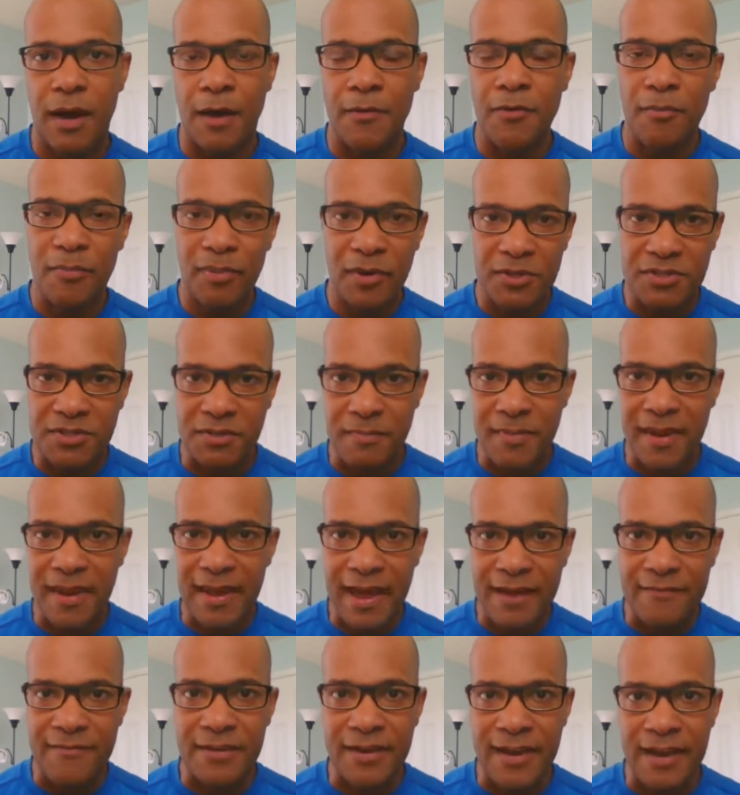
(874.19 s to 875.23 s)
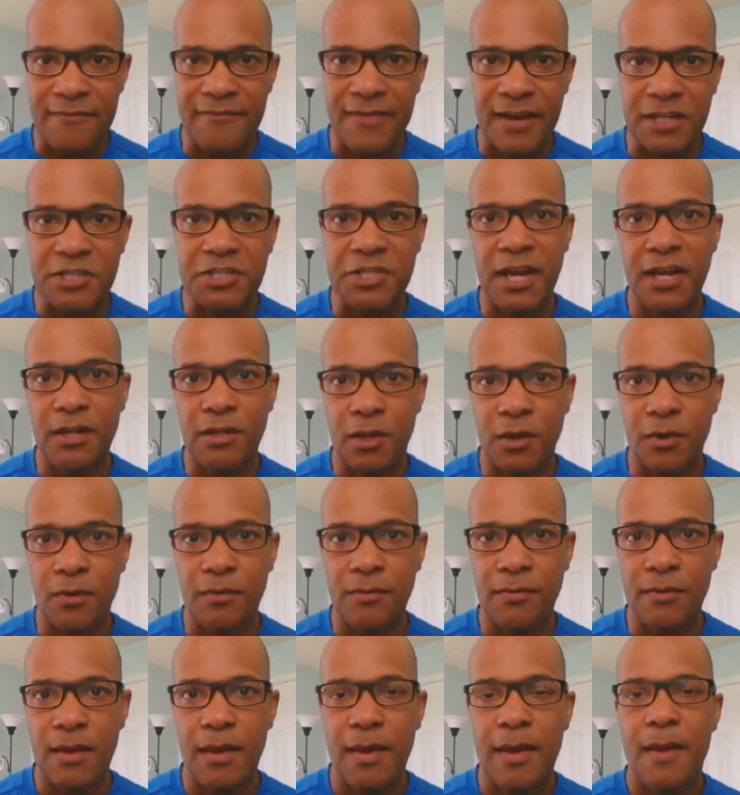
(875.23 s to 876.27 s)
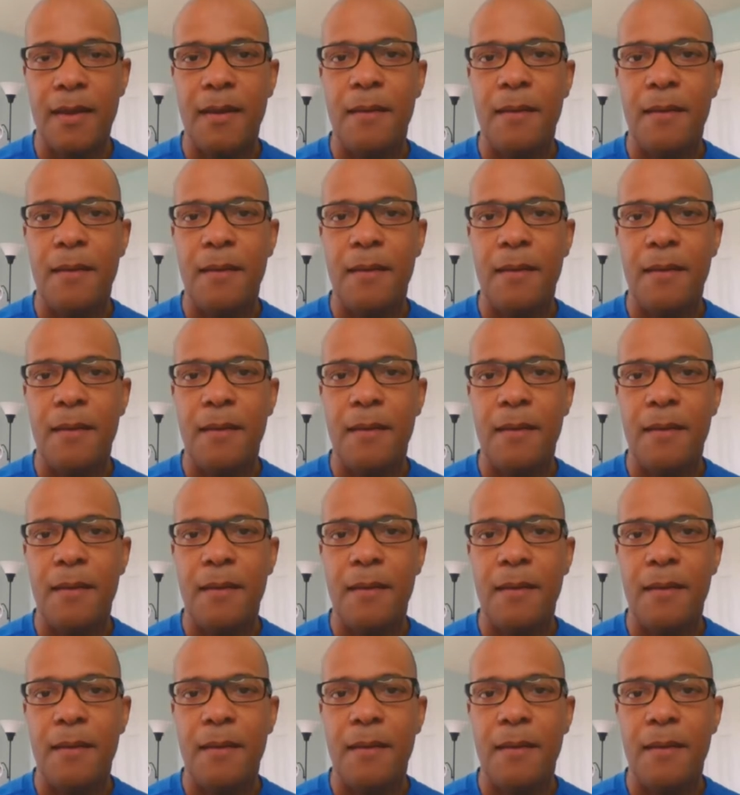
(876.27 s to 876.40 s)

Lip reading: other person may have an FHA loan